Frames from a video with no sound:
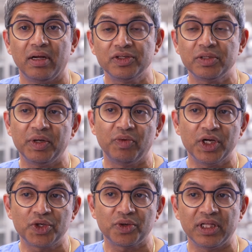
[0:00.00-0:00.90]
also but
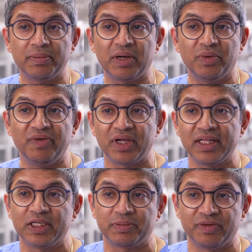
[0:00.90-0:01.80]
reassure them that we've
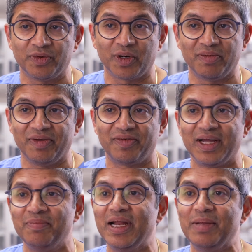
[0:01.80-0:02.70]
done this before. We've
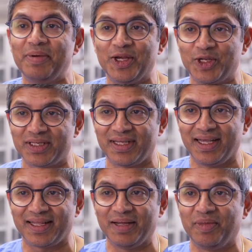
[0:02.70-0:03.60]
done many patients
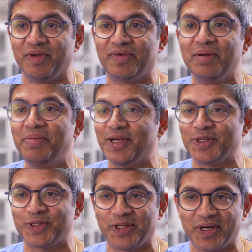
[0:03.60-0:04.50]
like them. We've done
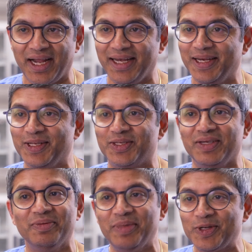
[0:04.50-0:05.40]
patients in their 90s,
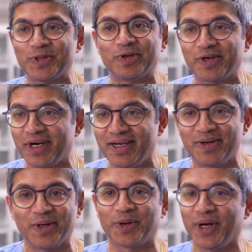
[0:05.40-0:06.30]
even patients over
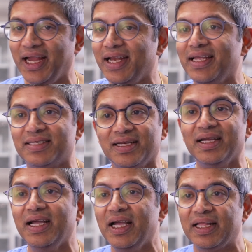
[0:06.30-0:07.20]
100 or 80s, and
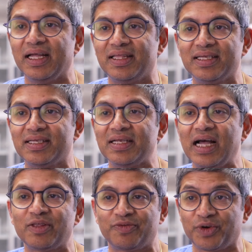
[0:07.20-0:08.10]
that this is
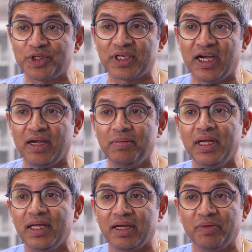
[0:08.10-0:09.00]
not the first time
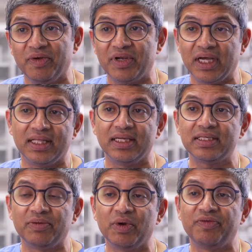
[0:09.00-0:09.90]
that we've done this, and we